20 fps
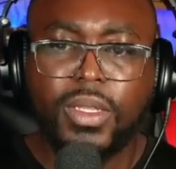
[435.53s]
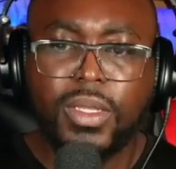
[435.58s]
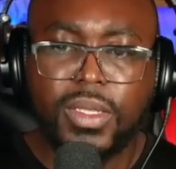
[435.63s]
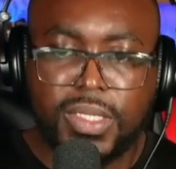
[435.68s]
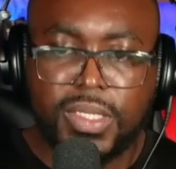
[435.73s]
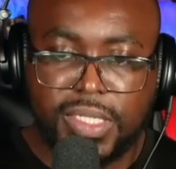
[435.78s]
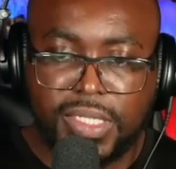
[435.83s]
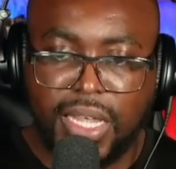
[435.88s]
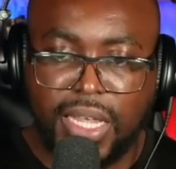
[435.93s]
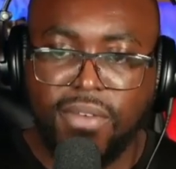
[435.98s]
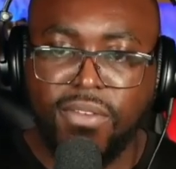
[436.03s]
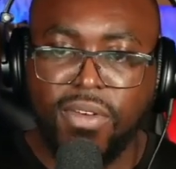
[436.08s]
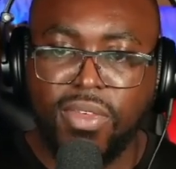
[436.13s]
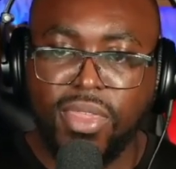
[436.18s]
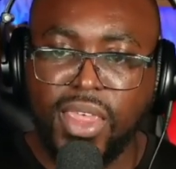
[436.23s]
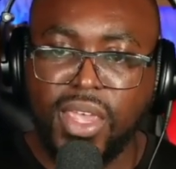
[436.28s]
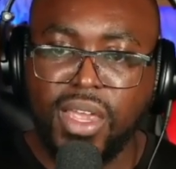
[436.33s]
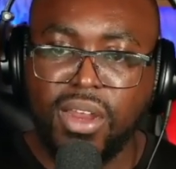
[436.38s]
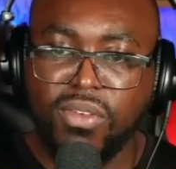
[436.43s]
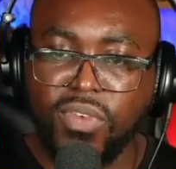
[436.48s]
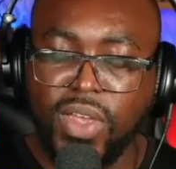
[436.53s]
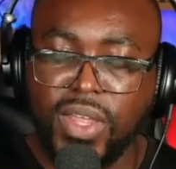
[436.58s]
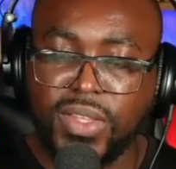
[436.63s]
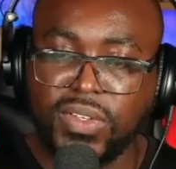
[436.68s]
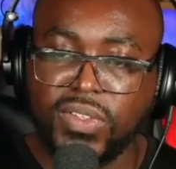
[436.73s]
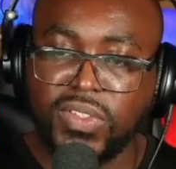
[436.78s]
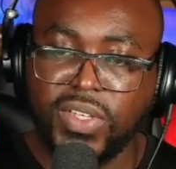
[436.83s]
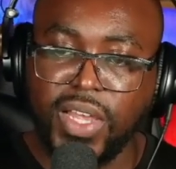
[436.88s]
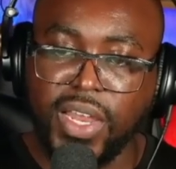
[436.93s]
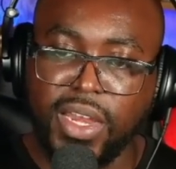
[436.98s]
Seventh day
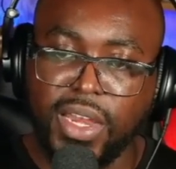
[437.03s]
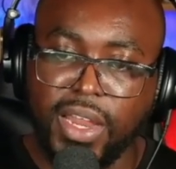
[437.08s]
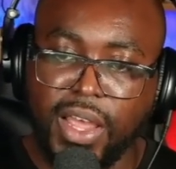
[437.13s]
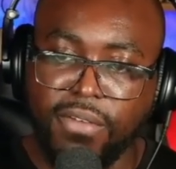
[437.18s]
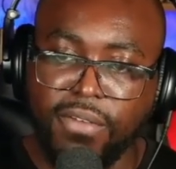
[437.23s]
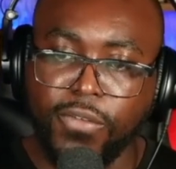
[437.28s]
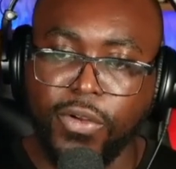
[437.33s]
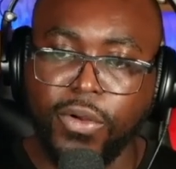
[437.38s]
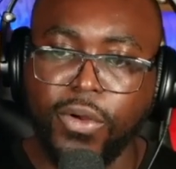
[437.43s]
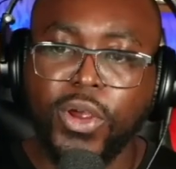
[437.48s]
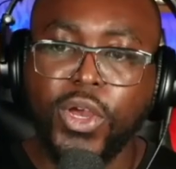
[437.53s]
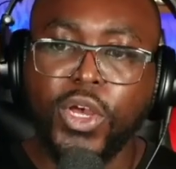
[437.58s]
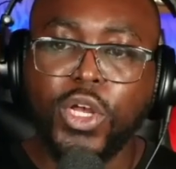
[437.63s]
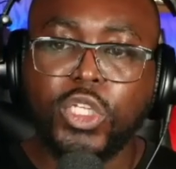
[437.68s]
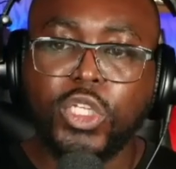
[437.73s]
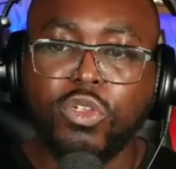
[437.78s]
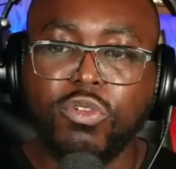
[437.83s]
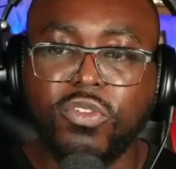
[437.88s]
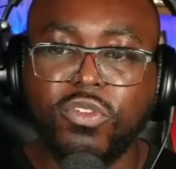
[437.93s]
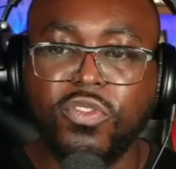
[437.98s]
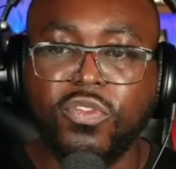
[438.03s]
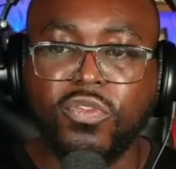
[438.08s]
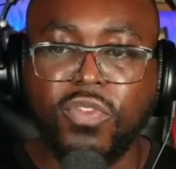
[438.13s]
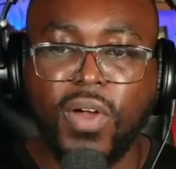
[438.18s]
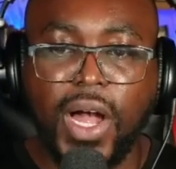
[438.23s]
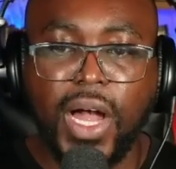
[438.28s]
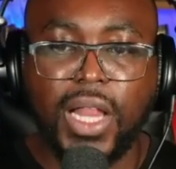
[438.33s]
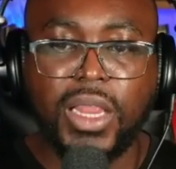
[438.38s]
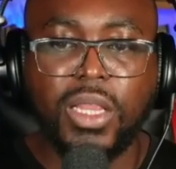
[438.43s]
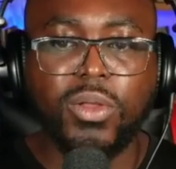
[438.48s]
Adventists endeavor to
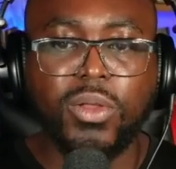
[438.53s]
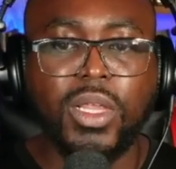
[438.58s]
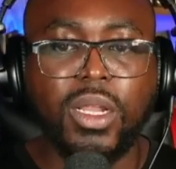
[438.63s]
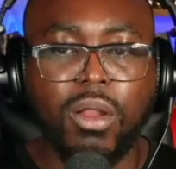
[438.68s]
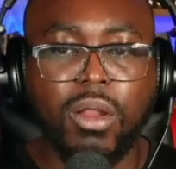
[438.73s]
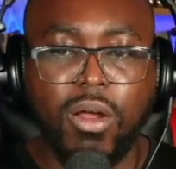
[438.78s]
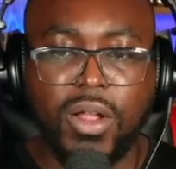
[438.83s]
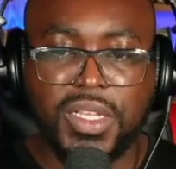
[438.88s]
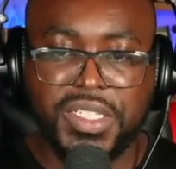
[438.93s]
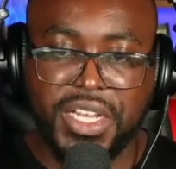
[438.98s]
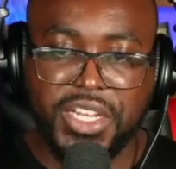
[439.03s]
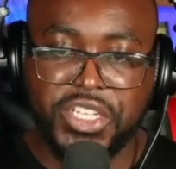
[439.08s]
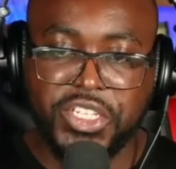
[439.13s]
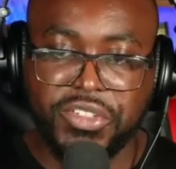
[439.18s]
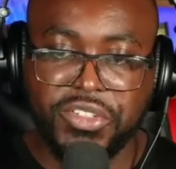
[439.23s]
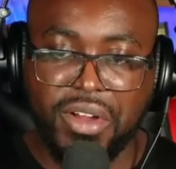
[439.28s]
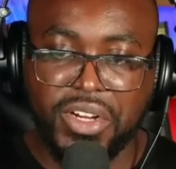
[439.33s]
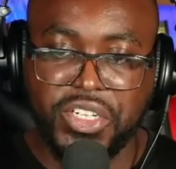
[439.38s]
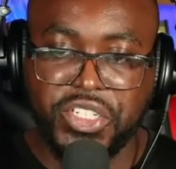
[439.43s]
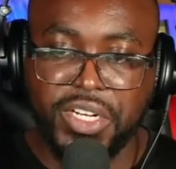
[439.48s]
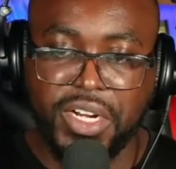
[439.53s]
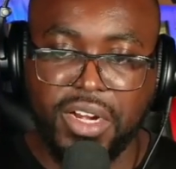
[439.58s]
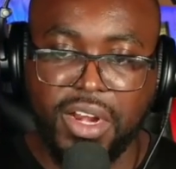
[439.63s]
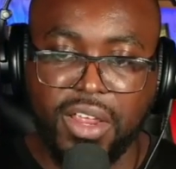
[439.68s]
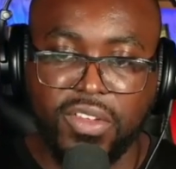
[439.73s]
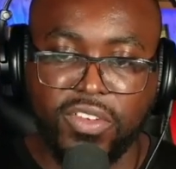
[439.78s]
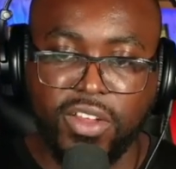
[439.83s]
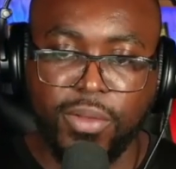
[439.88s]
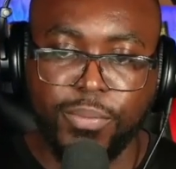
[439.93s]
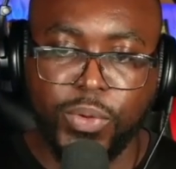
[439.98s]
follow the Lord's instruction and
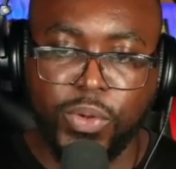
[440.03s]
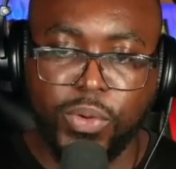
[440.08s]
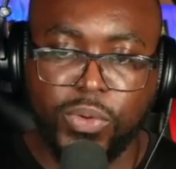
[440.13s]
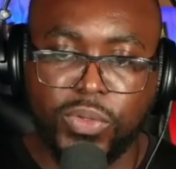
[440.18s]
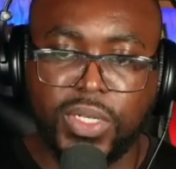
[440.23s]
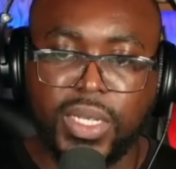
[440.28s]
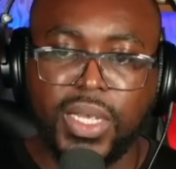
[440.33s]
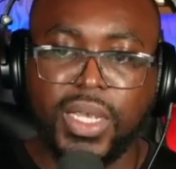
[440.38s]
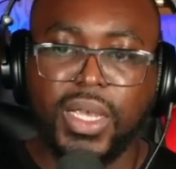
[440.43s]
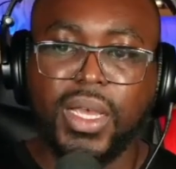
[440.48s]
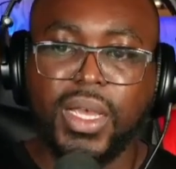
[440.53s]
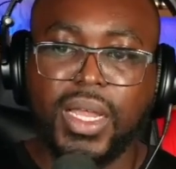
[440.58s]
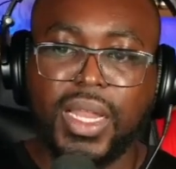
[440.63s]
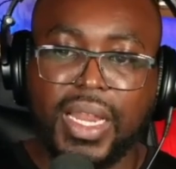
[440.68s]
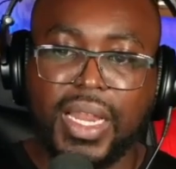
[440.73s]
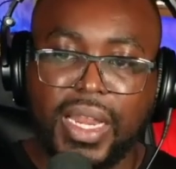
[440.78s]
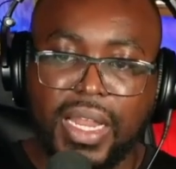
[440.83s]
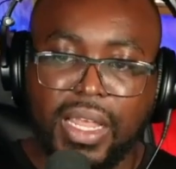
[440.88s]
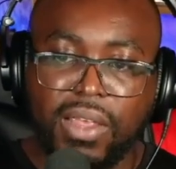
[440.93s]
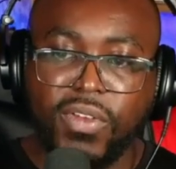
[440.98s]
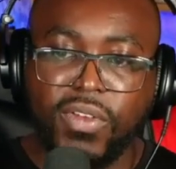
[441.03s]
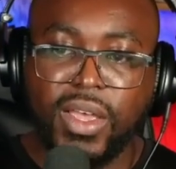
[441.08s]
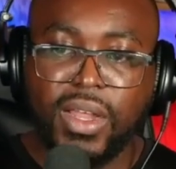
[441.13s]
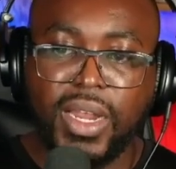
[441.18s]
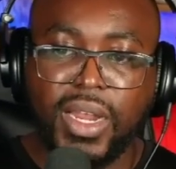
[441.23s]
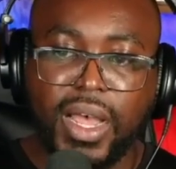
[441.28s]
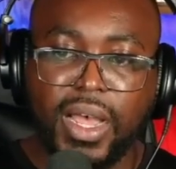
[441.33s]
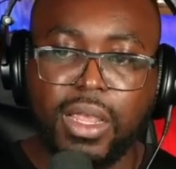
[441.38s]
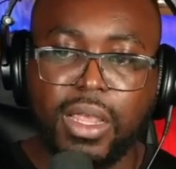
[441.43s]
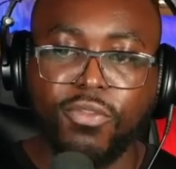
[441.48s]
examples, living a
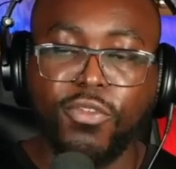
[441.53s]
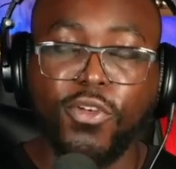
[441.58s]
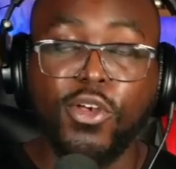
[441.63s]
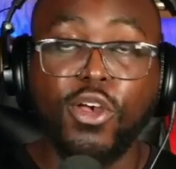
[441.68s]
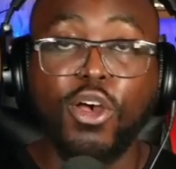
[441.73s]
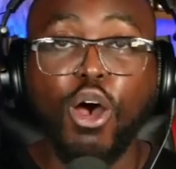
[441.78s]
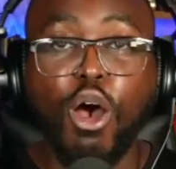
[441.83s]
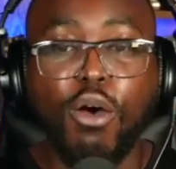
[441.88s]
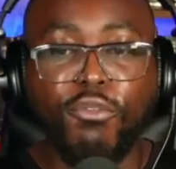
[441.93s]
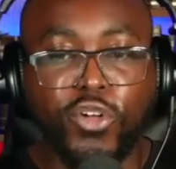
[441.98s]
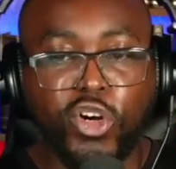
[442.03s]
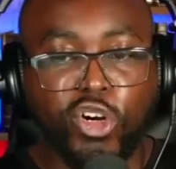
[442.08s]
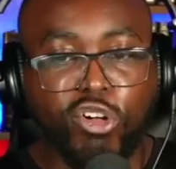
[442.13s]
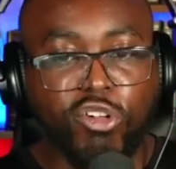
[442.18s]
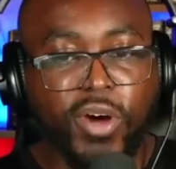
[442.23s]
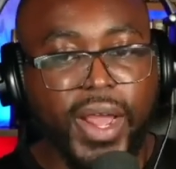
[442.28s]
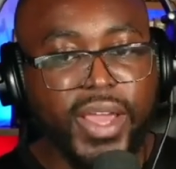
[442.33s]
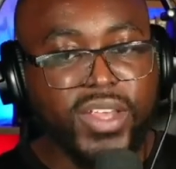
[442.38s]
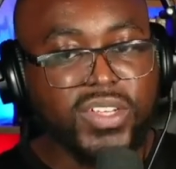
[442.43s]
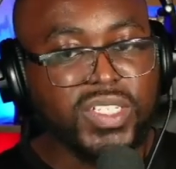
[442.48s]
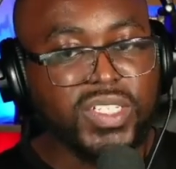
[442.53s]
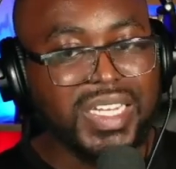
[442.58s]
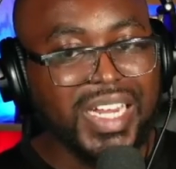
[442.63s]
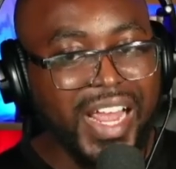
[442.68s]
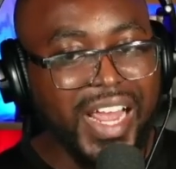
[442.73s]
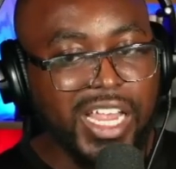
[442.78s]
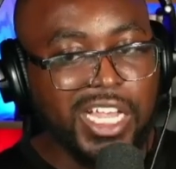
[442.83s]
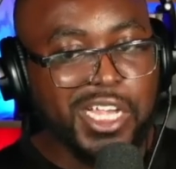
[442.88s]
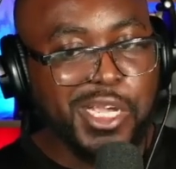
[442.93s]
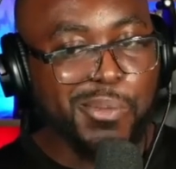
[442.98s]
life of Christ
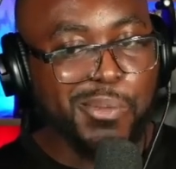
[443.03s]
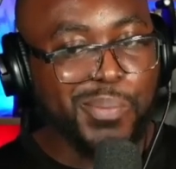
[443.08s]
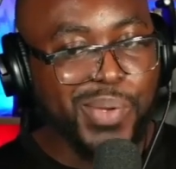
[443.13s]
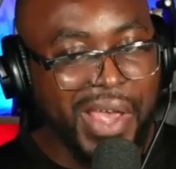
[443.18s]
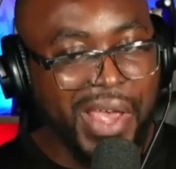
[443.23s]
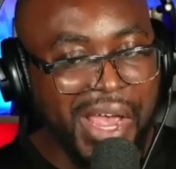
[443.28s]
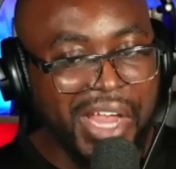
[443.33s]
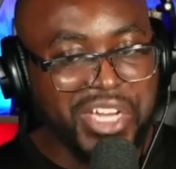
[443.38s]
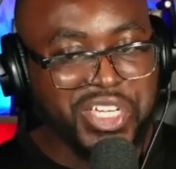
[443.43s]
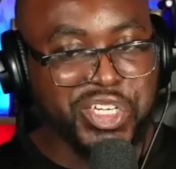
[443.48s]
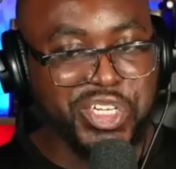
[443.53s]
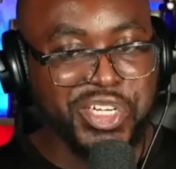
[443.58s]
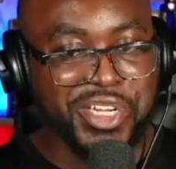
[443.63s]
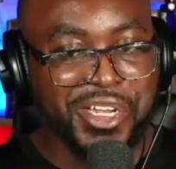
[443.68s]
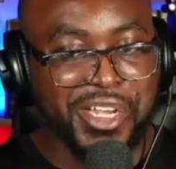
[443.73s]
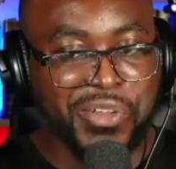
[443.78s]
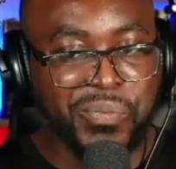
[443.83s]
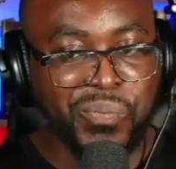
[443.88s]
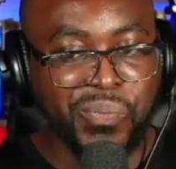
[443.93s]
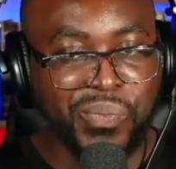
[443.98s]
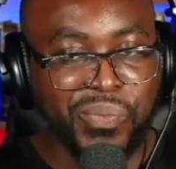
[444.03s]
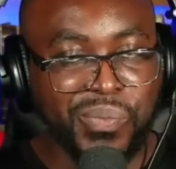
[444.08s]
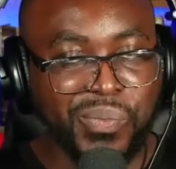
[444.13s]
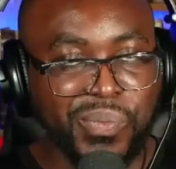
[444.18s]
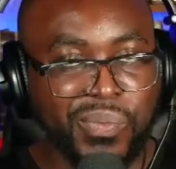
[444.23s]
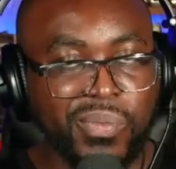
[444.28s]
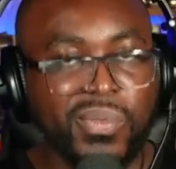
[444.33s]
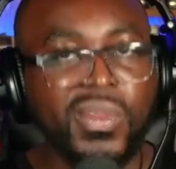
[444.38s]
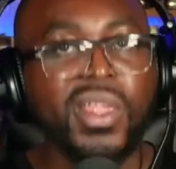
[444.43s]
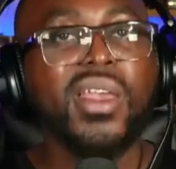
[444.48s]
like compassion
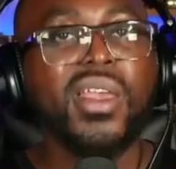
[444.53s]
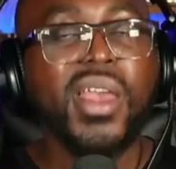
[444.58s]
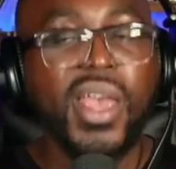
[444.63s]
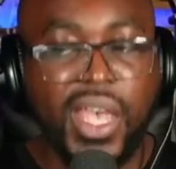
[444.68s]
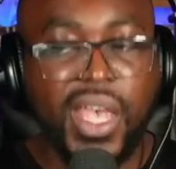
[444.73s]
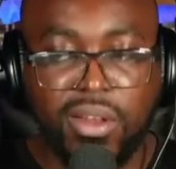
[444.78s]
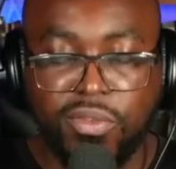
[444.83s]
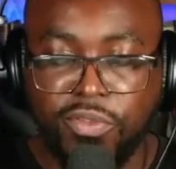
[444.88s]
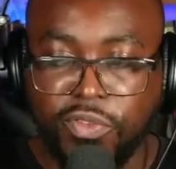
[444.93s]
and